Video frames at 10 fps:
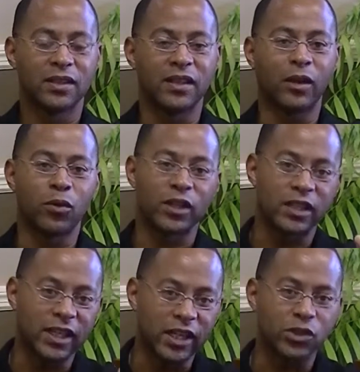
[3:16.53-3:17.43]
They were
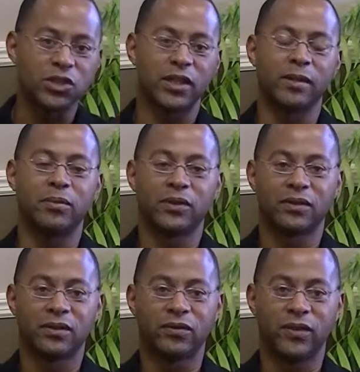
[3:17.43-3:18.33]
leadership
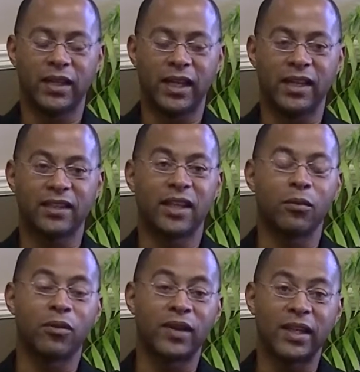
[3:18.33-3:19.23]
related. They
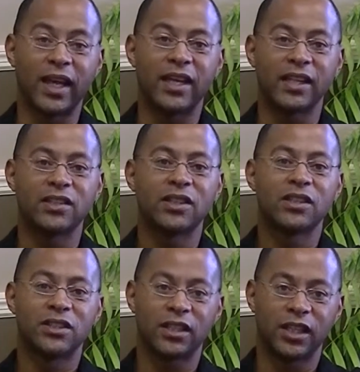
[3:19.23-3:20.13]
were related
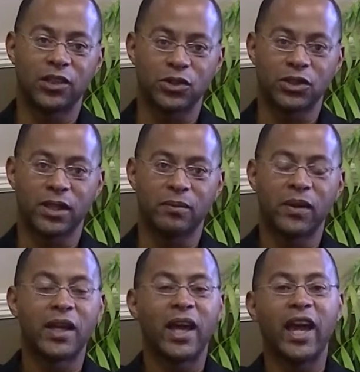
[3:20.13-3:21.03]
to leadership.
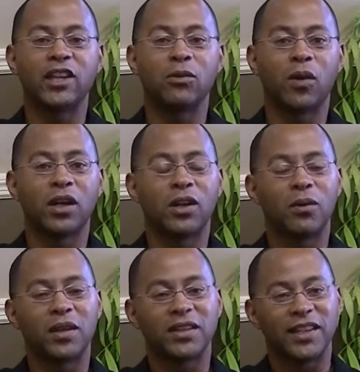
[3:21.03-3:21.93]
And you want to know
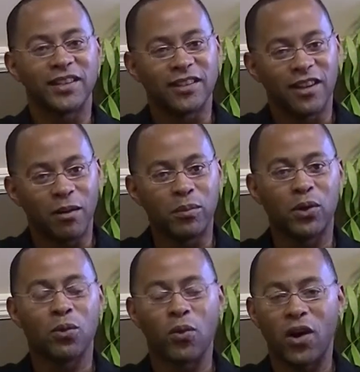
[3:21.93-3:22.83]
what the number
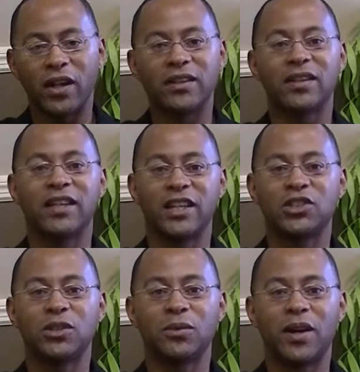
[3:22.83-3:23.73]
one
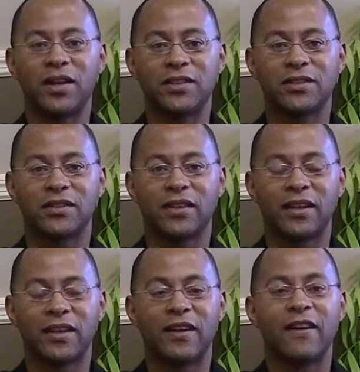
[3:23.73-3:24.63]
issue was?
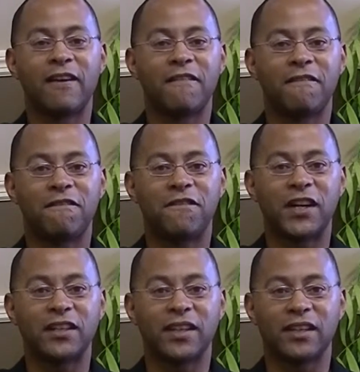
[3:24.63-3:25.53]

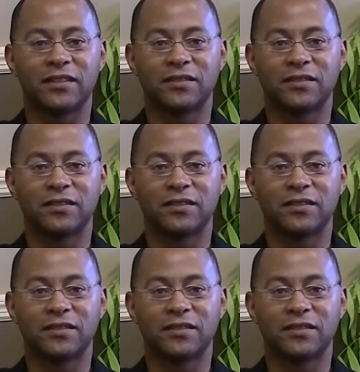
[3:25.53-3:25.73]
Funding.